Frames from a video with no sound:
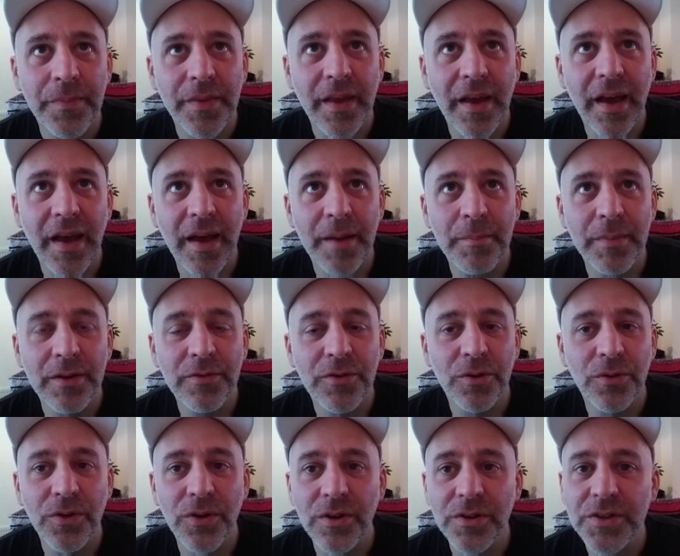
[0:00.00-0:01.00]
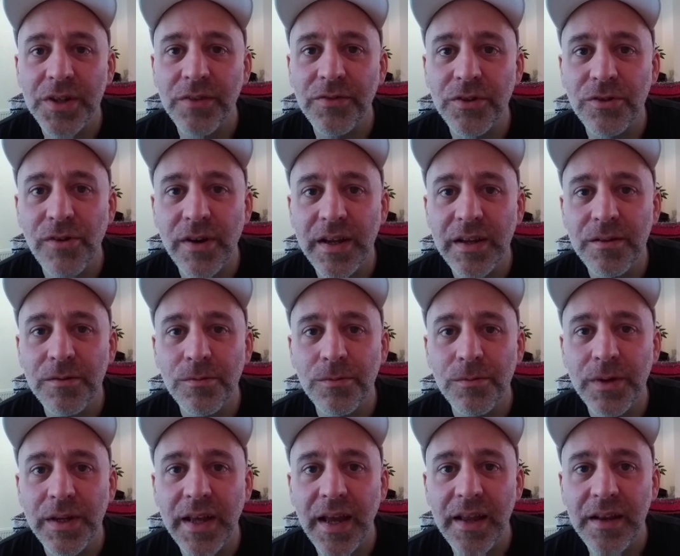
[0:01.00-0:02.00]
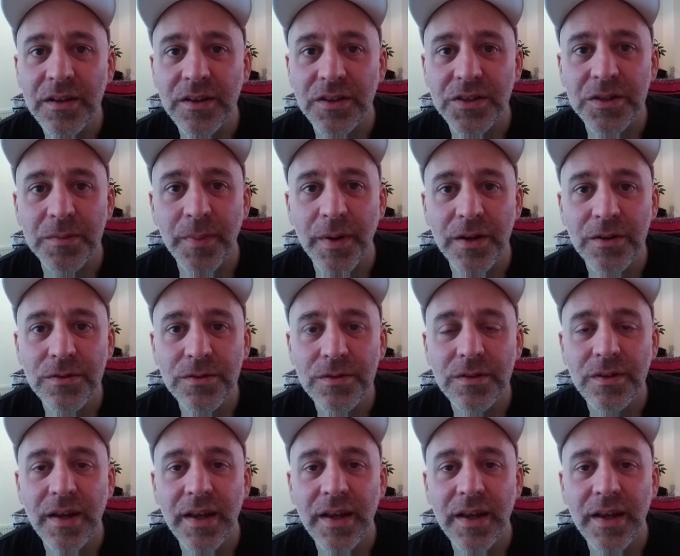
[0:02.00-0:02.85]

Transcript: If you're not, have a great weekend, I suppose,